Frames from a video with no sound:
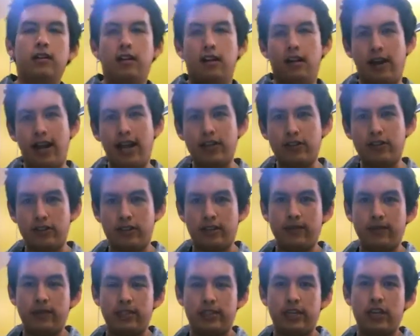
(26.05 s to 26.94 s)
an ancient
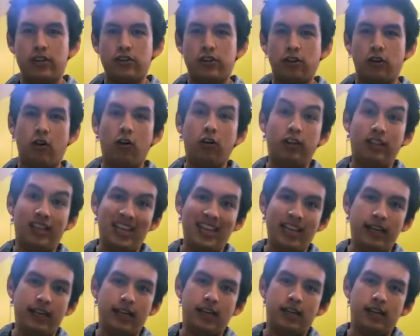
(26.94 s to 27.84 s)
civilization called the
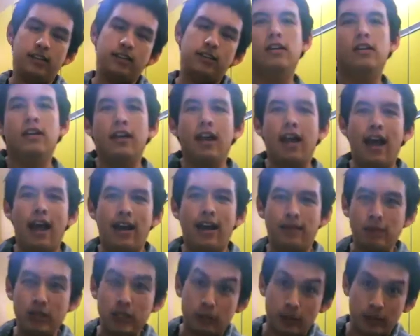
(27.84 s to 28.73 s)
Incas, and
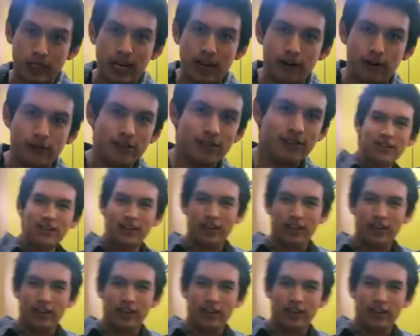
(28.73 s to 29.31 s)
it means potatoes.